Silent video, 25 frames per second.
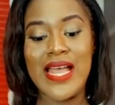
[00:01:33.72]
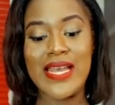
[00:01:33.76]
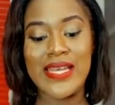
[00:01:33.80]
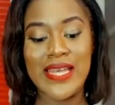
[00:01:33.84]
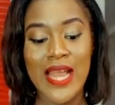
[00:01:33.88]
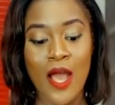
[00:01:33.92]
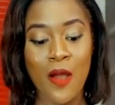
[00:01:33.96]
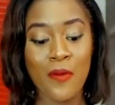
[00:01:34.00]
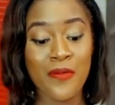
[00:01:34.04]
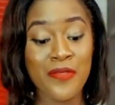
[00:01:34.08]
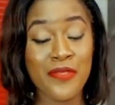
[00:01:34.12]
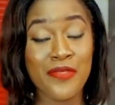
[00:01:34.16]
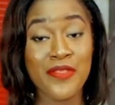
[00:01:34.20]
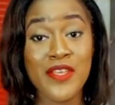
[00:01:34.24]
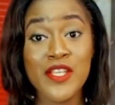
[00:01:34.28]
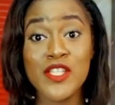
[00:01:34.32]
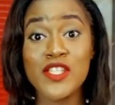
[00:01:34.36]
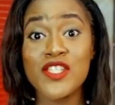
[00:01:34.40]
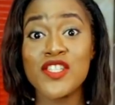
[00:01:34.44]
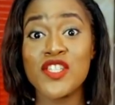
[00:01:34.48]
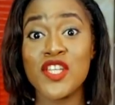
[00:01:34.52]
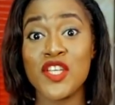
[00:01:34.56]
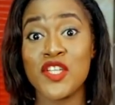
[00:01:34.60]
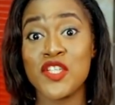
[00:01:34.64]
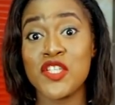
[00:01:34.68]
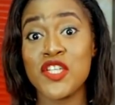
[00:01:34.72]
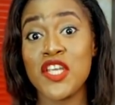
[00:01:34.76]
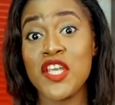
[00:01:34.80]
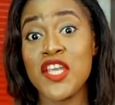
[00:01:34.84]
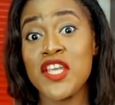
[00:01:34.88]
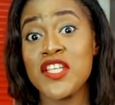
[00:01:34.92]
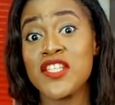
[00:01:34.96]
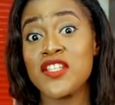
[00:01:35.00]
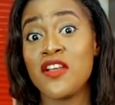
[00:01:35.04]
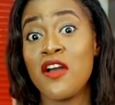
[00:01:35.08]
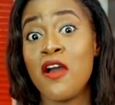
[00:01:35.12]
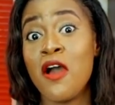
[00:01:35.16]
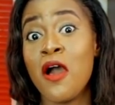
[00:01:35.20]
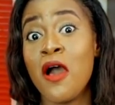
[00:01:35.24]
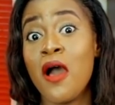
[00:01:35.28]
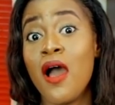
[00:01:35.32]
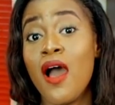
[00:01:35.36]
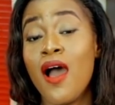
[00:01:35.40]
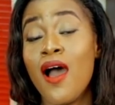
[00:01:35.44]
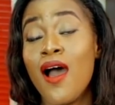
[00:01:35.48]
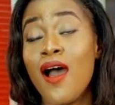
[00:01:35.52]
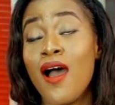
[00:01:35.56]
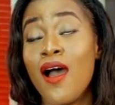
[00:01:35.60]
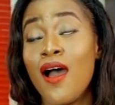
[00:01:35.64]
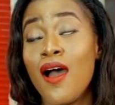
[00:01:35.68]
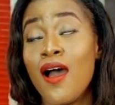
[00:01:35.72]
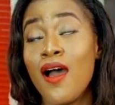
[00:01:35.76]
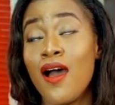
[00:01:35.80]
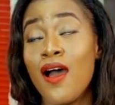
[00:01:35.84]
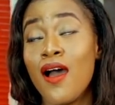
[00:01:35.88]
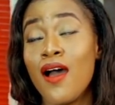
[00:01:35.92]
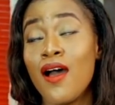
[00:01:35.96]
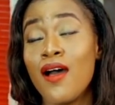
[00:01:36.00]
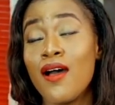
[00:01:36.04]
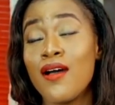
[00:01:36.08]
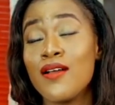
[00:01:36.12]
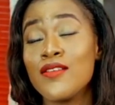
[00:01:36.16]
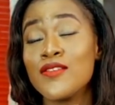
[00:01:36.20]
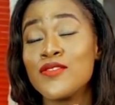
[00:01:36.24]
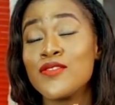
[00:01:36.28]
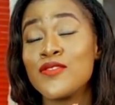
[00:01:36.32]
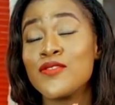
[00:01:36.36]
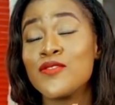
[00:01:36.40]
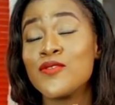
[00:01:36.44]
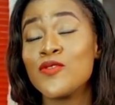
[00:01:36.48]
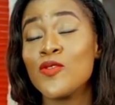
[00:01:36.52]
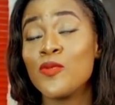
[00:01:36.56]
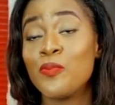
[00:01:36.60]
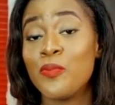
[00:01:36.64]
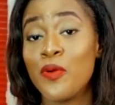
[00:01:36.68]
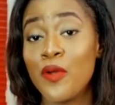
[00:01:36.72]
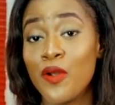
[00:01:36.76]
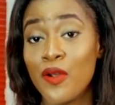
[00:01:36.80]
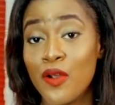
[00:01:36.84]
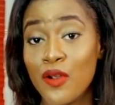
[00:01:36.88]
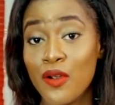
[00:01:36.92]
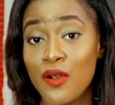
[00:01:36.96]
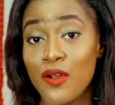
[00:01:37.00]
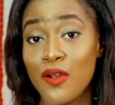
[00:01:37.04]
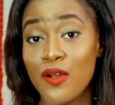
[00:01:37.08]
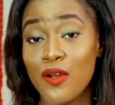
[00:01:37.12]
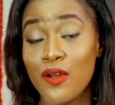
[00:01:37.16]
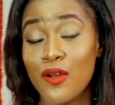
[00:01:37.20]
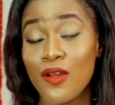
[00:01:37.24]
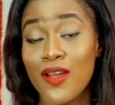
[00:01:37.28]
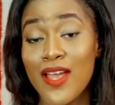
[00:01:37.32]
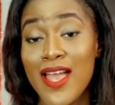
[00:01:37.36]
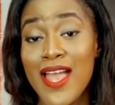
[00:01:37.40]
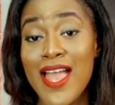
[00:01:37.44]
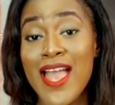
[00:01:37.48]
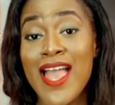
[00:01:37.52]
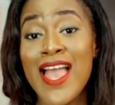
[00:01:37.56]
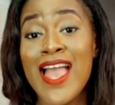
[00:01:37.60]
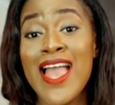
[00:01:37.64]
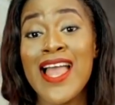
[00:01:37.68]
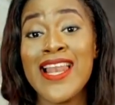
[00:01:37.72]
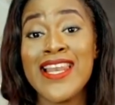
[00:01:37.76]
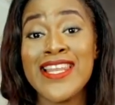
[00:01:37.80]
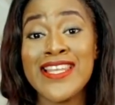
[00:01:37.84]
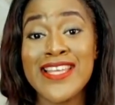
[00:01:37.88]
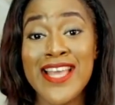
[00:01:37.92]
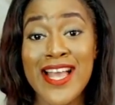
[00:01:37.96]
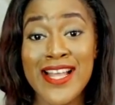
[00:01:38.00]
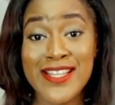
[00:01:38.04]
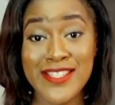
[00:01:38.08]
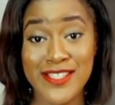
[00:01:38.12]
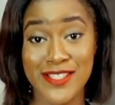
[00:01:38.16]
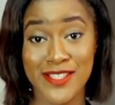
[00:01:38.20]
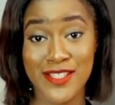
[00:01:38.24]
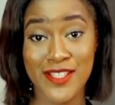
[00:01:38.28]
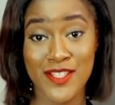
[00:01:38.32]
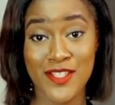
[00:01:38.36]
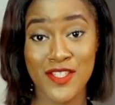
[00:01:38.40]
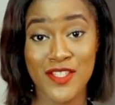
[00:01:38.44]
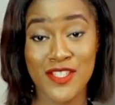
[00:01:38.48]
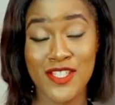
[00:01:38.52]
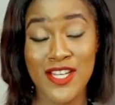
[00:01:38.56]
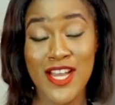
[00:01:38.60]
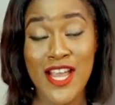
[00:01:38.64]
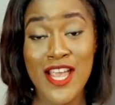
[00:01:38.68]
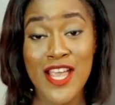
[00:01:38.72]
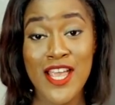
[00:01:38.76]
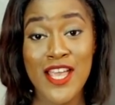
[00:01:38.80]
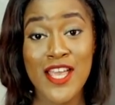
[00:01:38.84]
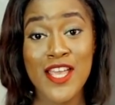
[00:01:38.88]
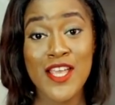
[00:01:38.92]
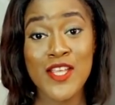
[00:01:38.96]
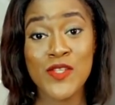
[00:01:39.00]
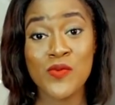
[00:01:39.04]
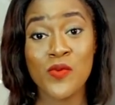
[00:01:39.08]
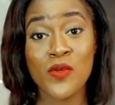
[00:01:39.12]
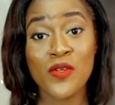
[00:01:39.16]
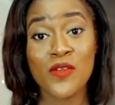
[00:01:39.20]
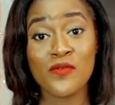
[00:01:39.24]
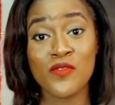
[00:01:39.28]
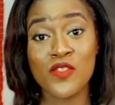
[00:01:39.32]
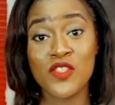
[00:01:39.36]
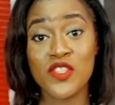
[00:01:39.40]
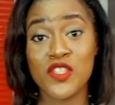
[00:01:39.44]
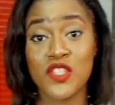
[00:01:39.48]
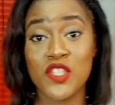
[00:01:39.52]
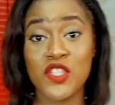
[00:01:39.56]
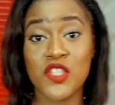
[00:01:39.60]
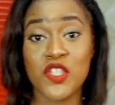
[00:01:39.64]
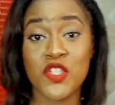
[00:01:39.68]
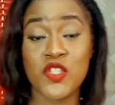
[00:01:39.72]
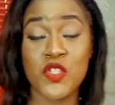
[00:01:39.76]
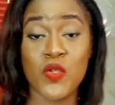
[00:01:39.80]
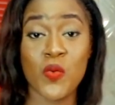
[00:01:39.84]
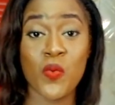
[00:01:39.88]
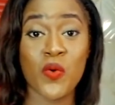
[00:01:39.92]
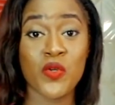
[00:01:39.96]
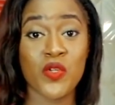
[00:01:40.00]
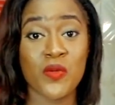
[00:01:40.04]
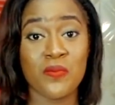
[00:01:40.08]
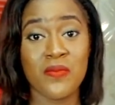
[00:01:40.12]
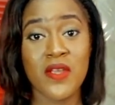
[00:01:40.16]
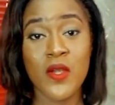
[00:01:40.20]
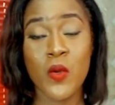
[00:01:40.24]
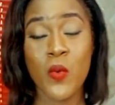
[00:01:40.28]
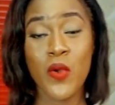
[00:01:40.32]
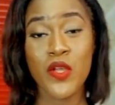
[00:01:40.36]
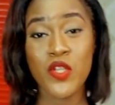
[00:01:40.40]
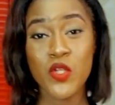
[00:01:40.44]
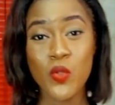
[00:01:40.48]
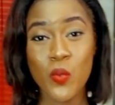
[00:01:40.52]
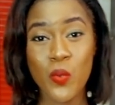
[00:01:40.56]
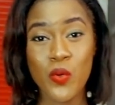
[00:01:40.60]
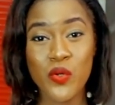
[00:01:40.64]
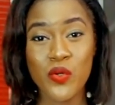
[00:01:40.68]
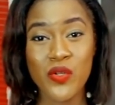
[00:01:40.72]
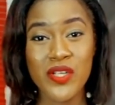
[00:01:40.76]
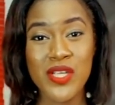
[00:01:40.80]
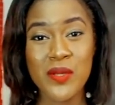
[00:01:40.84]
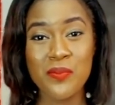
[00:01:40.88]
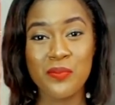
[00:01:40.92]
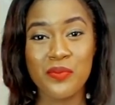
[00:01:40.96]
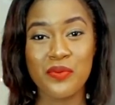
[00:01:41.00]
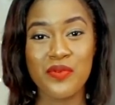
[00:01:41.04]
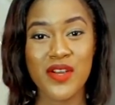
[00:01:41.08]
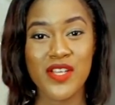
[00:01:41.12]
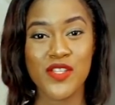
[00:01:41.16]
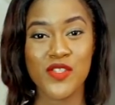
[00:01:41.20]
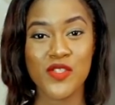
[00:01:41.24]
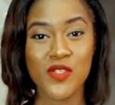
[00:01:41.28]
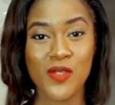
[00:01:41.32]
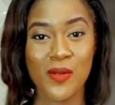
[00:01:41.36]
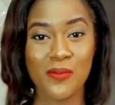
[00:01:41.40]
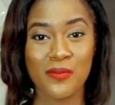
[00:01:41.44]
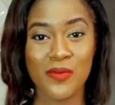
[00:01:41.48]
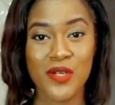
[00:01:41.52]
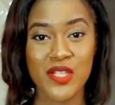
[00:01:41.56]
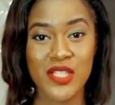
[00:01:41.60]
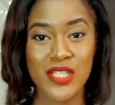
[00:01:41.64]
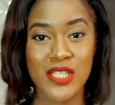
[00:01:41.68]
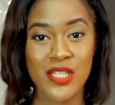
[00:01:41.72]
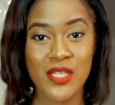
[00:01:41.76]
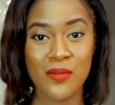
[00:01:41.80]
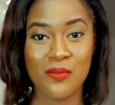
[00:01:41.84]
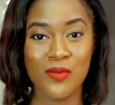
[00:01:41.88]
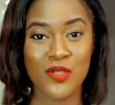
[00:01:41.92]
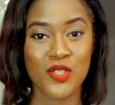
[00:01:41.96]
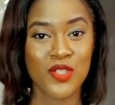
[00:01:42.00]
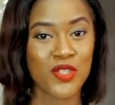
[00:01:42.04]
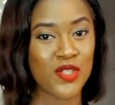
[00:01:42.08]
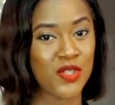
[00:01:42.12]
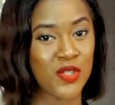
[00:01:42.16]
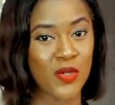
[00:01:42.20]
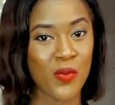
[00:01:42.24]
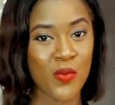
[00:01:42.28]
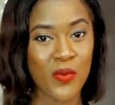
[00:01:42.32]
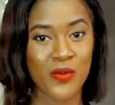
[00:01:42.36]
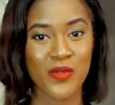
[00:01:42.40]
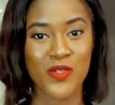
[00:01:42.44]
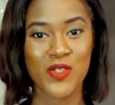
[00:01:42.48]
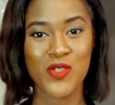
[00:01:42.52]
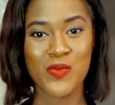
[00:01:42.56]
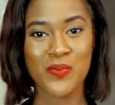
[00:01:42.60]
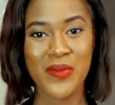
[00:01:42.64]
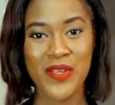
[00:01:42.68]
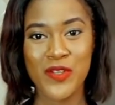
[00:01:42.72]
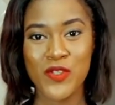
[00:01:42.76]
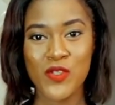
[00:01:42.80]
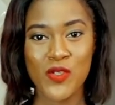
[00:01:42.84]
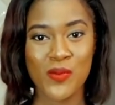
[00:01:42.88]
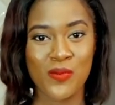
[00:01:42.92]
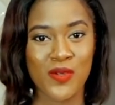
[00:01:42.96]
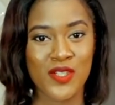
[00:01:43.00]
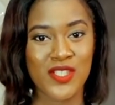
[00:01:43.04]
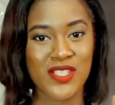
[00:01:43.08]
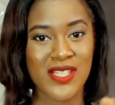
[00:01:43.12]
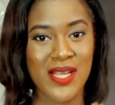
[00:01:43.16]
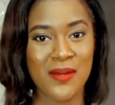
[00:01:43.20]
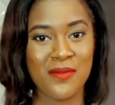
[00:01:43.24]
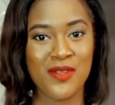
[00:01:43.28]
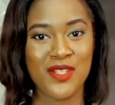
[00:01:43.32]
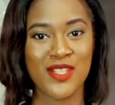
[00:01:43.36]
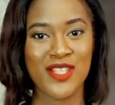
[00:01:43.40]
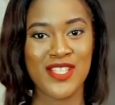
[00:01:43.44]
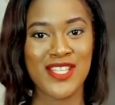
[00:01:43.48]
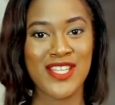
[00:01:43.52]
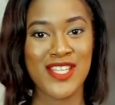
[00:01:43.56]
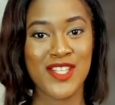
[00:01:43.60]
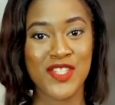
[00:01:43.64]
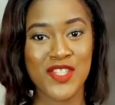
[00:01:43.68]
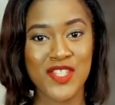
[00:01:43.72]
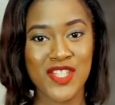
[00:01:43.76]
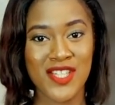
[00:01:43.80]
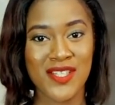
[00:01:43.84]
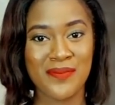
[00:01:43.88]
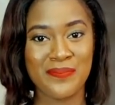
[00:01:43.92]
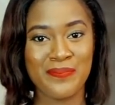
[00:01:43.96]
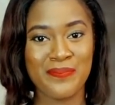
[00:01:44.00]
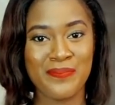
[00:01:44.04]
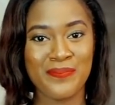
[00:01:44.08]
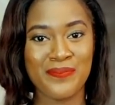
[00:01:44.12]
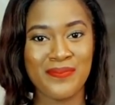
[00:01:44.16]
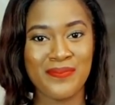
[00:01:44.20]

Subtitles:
Now, this dish is a super elegant dish. It's one of those dishes you want to make when you want to impress somebody, but you don't want to spend so much time in the kitchen.